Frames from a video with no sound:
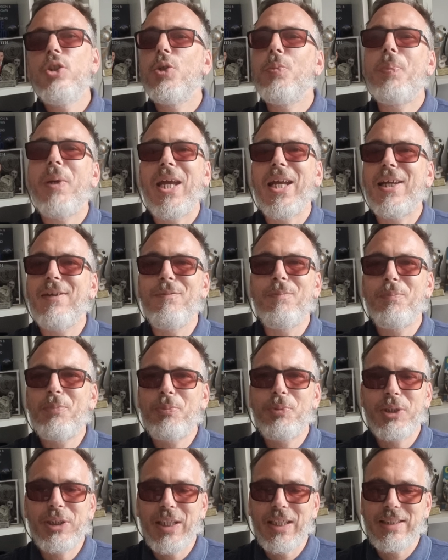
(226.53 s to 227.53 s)
pick a
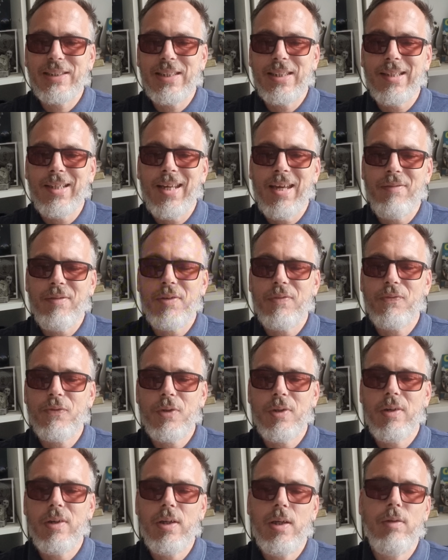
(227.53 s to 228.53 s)
predicted 11
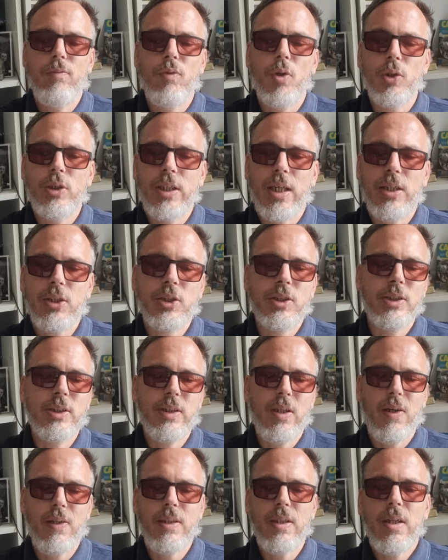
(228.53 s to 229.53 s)
for a rotation
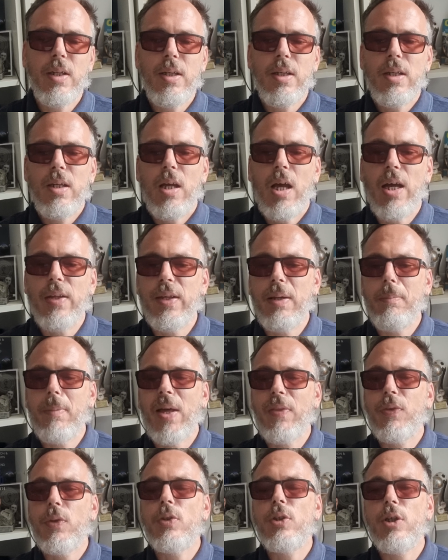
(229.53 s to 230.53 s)
side. I think
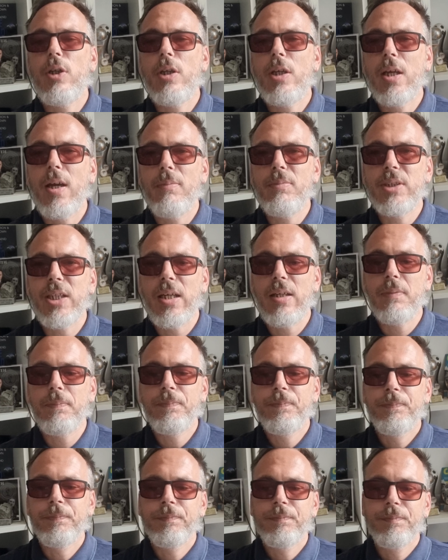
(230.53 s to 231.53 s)
Matthew Turner comes in
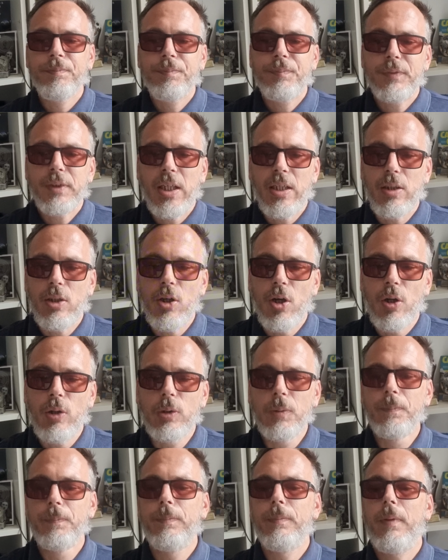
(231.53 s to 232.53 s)

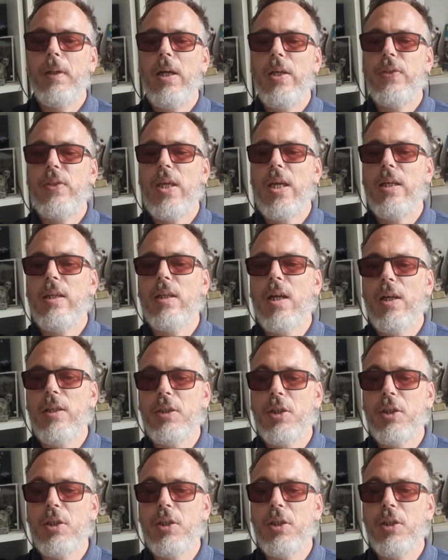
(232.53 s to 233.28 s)
goal. I think